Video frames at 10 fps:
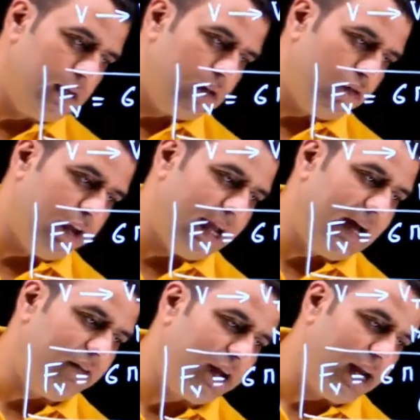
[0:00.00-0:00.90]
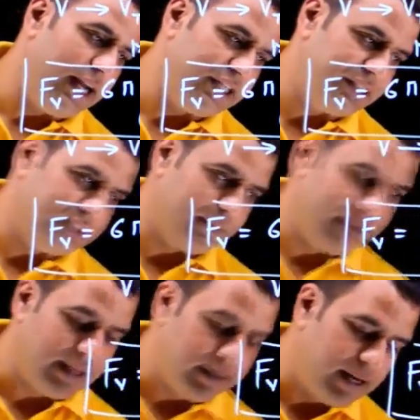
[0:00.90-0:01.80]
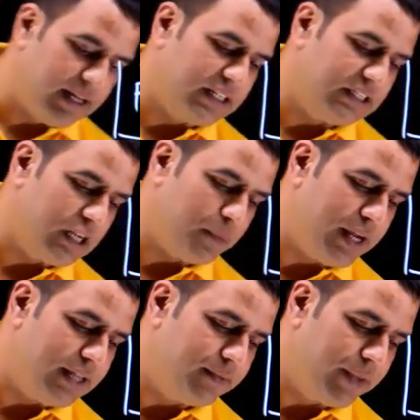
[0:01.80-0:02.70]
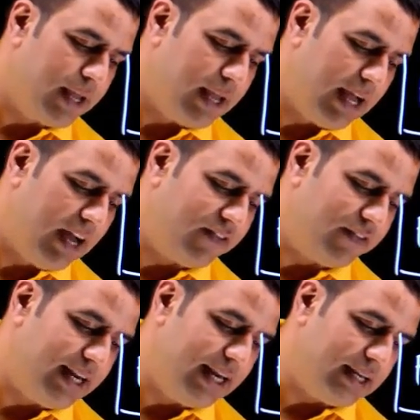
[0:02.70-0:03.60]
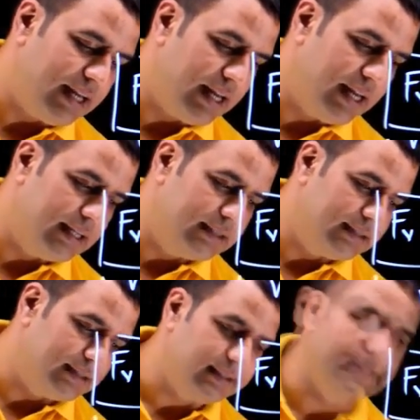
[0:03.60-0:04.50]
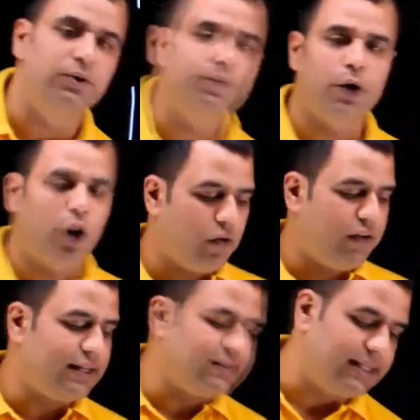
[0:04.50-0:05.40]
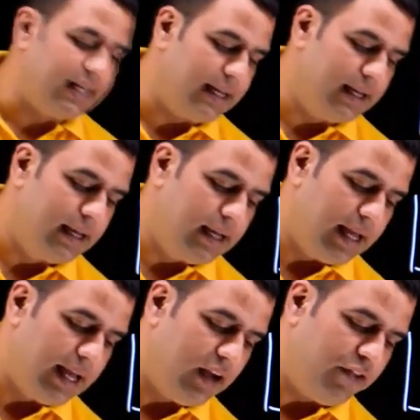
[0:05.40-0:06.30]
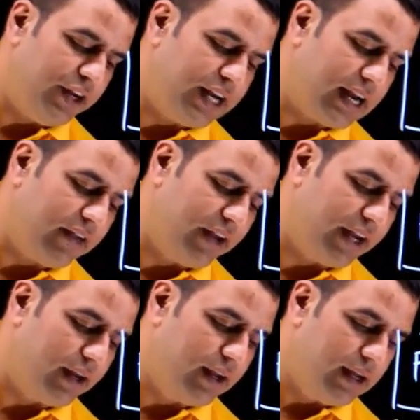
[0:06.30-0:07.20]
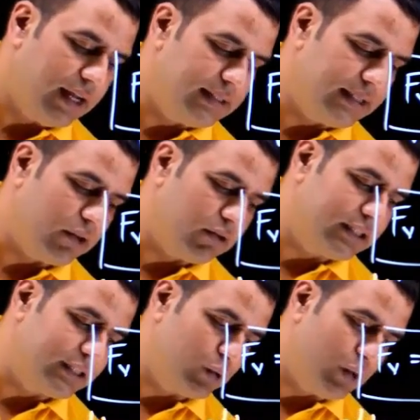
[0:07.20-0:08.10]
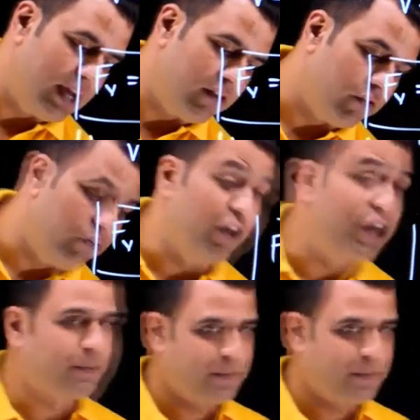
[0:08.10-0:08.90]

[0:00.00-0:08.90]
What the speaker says: we have a relationship, and that relationship is F net is 0. Or we can say F driving is equals to Fv.